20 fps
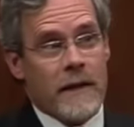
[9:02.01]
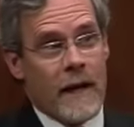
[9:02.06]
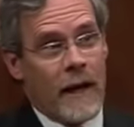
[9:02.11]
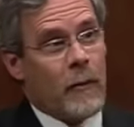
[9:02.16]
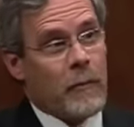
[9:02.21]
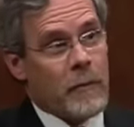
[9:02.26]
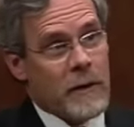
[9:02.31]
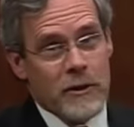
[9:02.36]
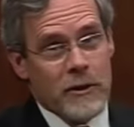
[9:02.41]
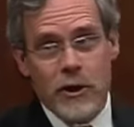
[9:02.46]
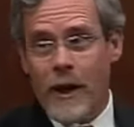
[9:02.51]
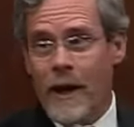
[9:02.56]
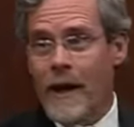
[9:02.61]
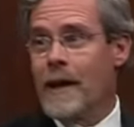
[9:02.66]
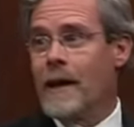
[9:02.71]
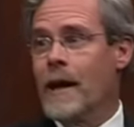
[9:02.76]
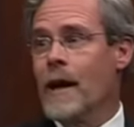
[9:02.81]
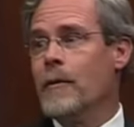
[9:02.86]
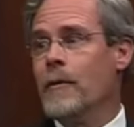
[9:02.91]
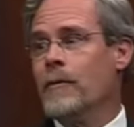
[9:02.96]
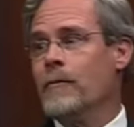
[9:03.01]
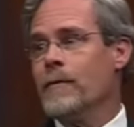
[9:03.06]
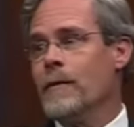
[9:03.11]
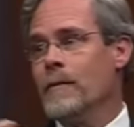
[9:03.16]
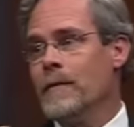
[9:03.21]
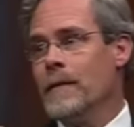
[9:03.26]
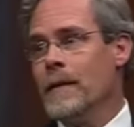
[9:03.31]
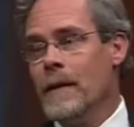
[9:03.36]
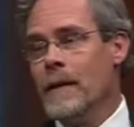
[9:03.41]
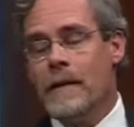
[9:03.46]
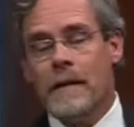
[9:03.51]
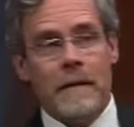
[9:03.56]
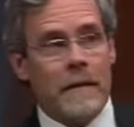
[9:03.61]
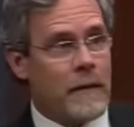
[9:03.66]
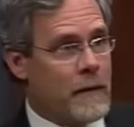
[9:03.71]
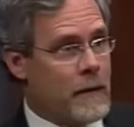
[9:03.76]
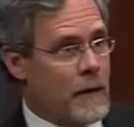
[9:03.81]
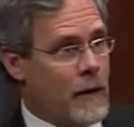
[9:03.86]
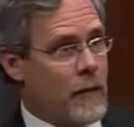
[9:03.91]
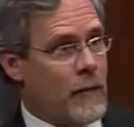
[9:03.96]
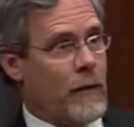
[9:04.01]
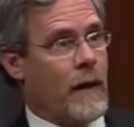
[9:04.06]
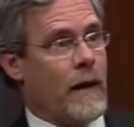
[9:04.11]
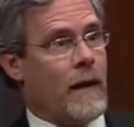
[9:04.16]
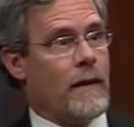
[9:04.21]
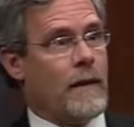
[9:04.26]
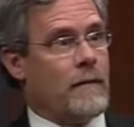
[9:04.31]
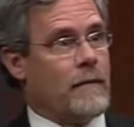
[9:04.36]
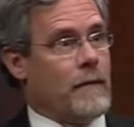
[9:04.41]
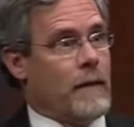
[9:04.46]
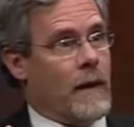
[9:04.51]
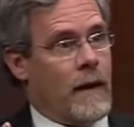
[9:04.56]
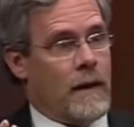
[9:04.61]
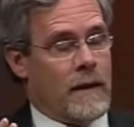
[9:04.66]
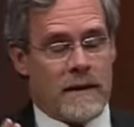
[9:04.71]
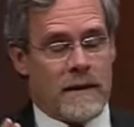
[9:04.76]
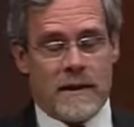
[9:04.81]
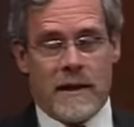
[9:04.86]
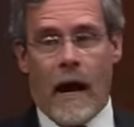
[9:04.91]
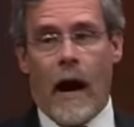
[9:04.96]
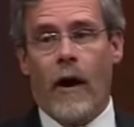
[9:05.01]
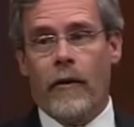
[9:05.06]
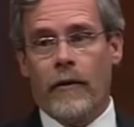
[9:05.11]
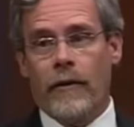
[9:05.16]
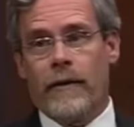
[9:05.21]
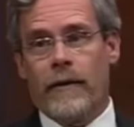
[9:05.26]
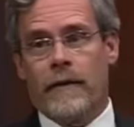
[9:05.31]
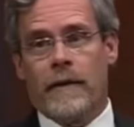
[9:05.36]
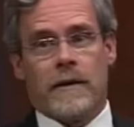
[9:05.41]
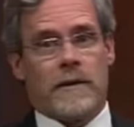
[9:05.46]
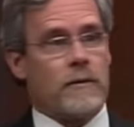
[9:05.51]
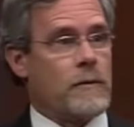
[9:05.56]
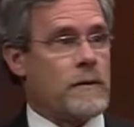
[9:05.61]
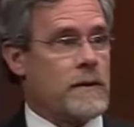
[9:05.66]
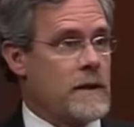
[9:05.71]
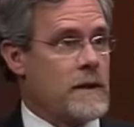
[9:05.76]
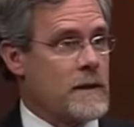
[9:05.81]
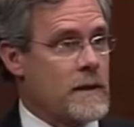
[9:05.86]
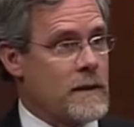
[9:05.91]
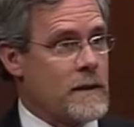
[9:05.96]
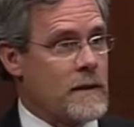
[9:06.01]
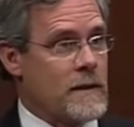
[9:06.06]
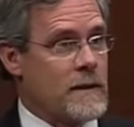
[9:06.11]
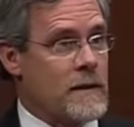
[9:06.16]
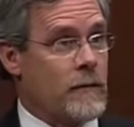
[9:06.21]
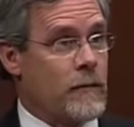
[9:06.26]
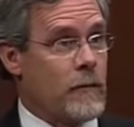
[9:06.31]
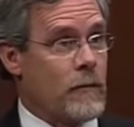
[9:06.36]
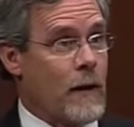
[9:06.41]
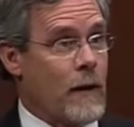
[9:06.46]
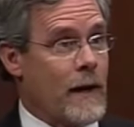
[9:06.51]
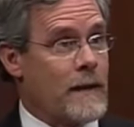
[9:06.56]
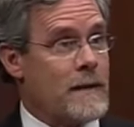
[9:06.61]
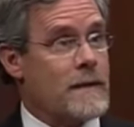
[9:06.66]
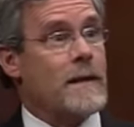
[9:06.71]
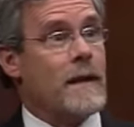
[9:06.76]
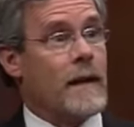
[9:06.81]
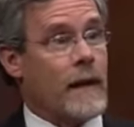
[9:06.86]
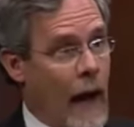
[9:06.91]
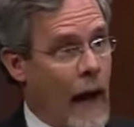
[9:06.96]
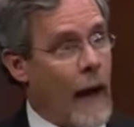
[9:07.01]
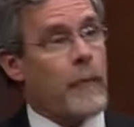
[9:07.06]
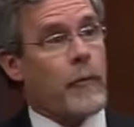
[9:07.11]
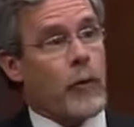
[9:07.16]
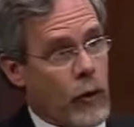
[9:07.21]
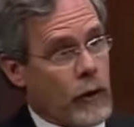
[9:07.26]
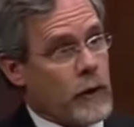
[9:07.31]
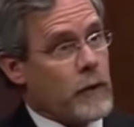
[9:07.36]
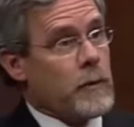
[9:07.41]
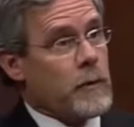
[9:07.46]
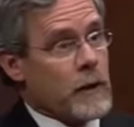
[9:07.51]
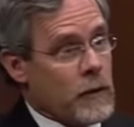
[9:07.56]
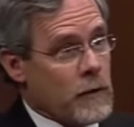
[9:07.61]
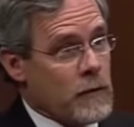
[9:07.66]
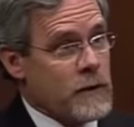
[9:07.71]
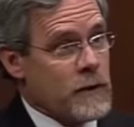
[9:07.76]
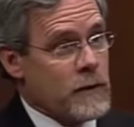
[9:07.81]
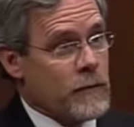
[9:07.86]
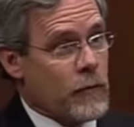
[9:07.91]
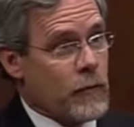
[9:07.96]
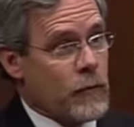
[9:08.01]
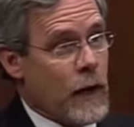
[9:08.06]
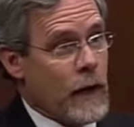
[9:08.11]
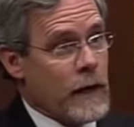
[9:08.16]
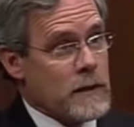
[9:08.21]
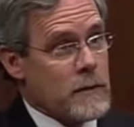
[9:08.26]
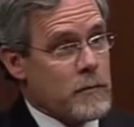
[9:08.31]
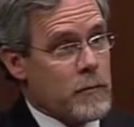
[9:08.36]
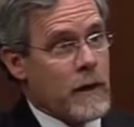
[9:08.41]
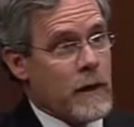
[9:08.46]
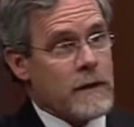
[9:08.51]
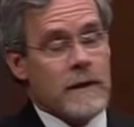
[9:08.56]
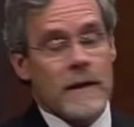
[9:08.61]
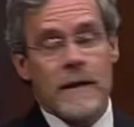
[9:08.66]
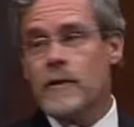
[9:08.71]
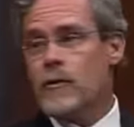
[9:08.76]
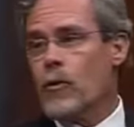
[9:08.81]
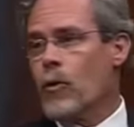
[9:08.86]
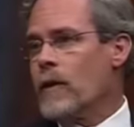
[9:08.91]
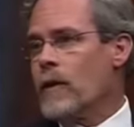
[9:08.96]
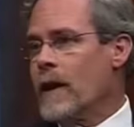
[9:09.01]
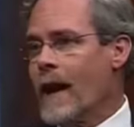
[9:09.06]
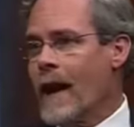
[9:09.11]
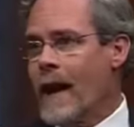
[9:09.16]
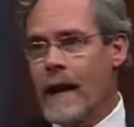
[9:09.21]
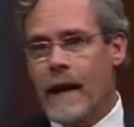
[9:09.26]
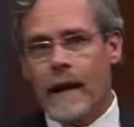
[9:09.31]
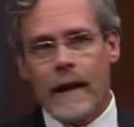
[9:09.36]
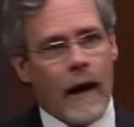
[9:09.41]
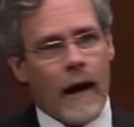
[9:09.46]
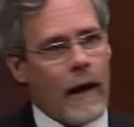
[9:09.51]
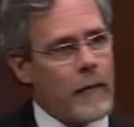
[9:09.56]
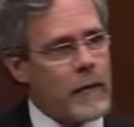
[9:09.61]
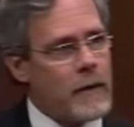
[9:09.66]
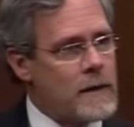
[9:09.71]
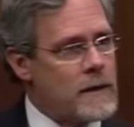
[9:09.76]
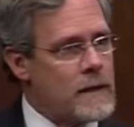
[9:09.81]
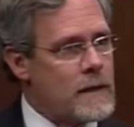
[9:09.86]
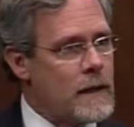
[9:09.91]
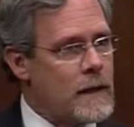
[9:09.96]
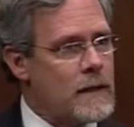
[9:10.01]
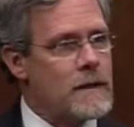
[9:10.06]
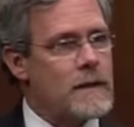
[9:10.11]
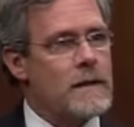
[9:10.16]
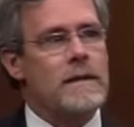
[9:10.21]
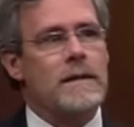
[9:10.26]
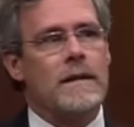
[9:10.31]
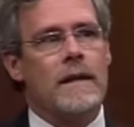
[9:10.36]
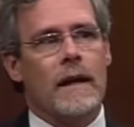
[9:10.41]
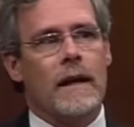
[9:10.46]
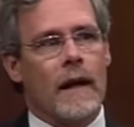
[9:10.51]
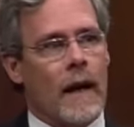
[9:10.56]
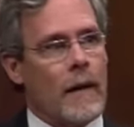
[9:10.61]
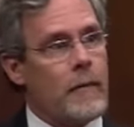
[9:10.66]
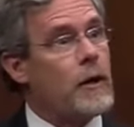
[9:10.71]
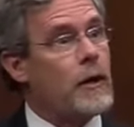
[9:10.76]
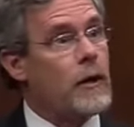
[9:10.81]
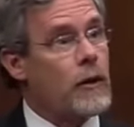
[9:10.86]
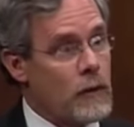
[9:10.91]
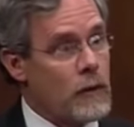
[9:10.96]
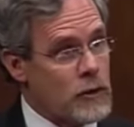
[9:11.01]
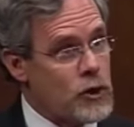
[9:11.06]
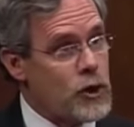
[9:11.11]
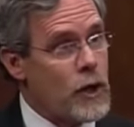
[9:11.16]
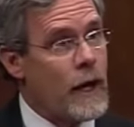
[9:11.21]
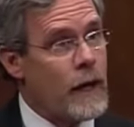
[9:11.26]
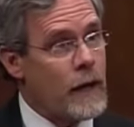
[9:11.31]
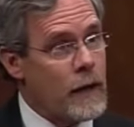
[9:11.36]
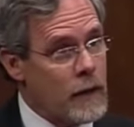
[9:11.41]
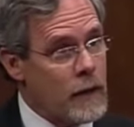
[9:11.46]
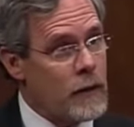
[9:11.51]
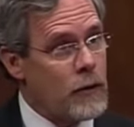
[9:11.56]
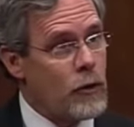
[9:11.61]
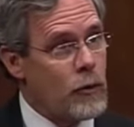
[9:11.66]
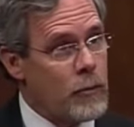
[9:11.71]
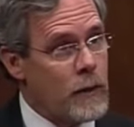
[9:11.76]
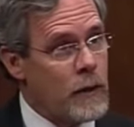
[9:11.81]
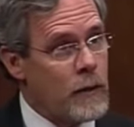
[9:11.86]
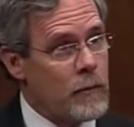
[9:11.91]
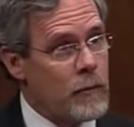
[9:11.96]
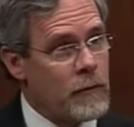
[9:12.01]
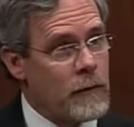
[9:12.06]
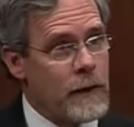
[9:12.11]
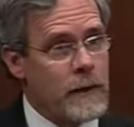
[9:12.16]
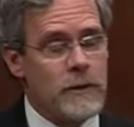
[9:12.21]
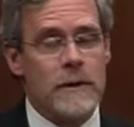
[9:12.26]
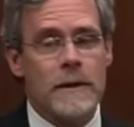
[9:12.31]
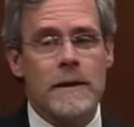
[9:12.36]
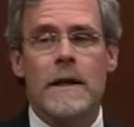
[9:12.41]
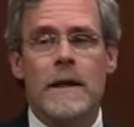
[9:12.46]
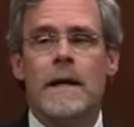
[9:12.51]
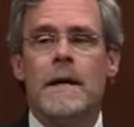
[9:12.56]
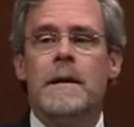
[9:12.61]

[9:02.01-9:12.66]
LBJ coming from, you know, a, a South that's resistant to civil rights saying, I'm going to be your civil rights president, or the anti-communist Nixon saying, I'm going to go to China and open up relations.